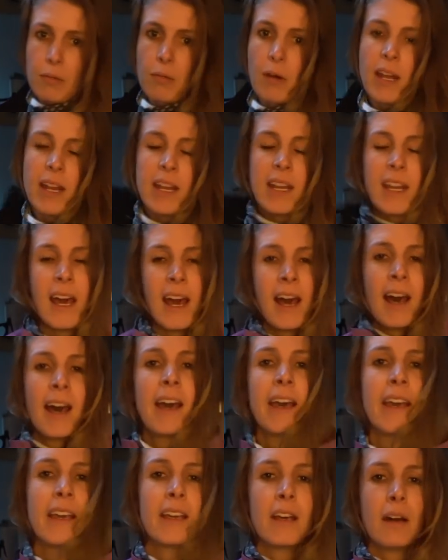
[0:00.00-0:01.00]
When
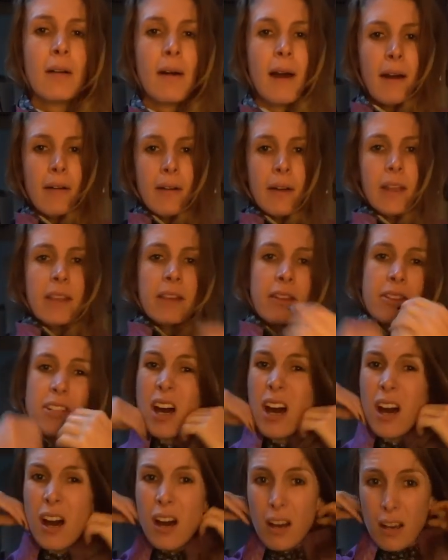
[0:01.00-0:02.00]
I go out in the
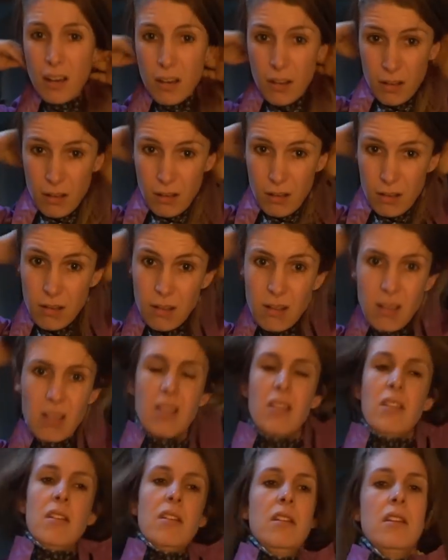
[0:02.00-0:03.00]
dark or
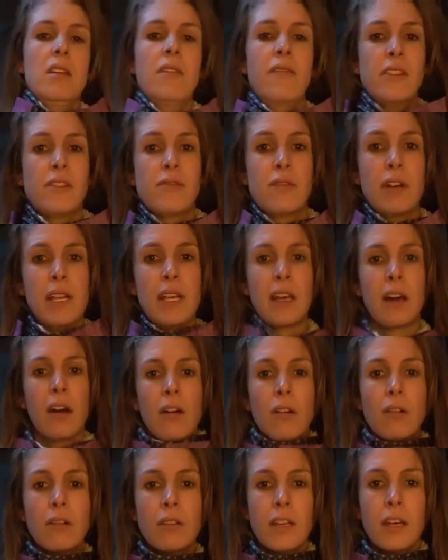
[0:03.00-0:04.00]
if it's really
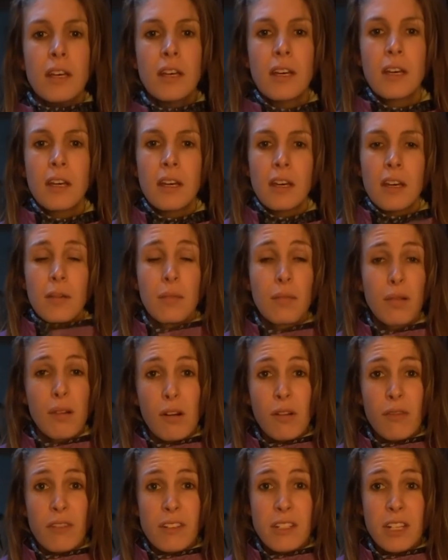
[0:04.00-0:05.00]
cold,
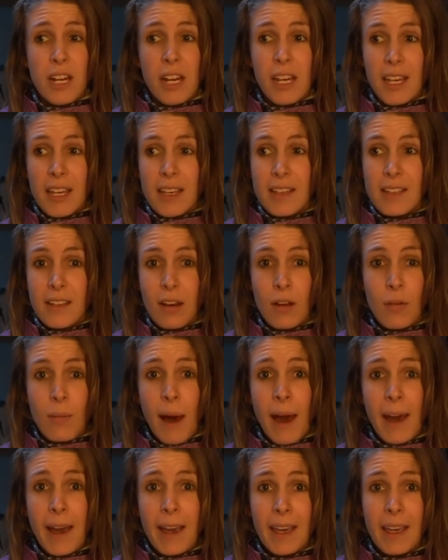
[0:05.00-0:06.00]
Provis jackets
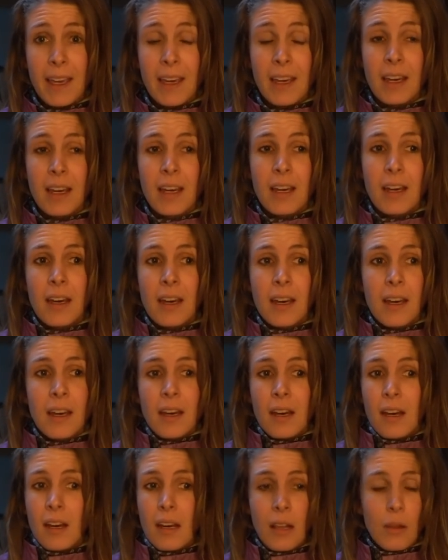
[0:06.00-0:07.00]

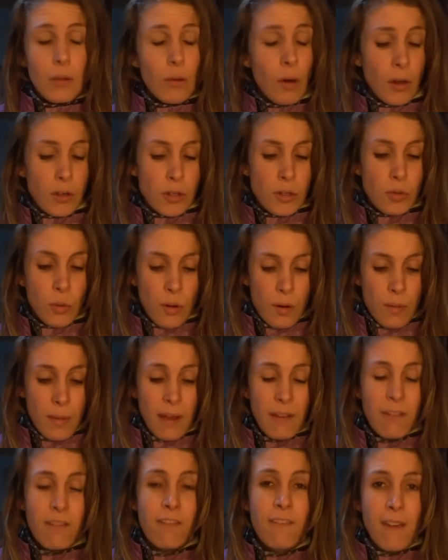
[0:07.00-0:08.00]
are just one of
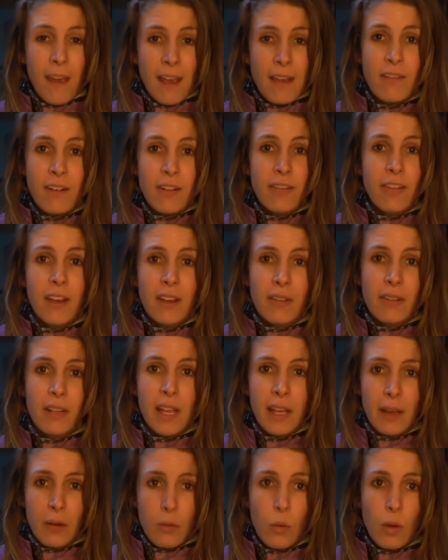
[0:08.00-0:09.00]
my favourite
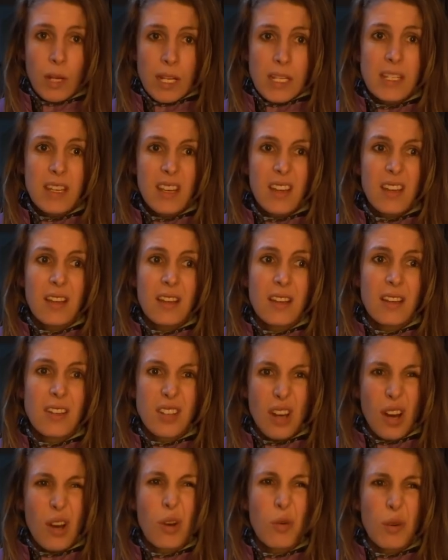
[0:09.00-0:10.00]
like winter,
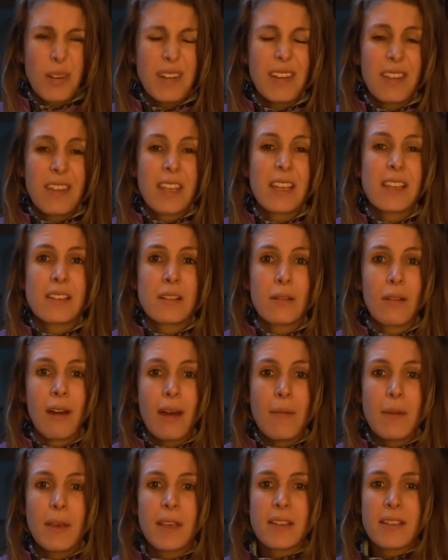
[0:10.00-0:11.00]
dark winter things to
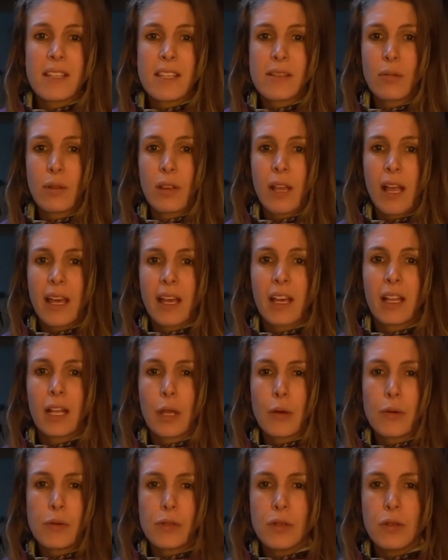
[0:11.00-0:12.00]
wear, because this one like
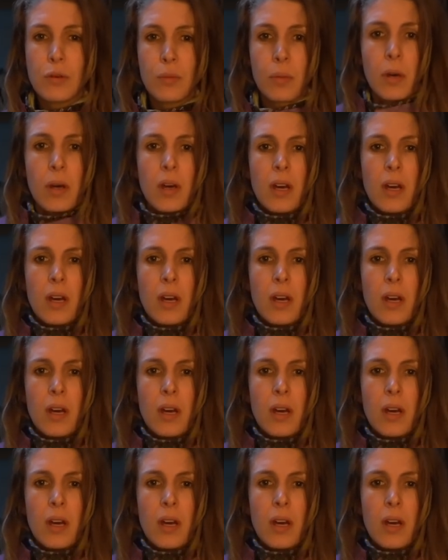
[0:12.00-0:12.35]
glows up.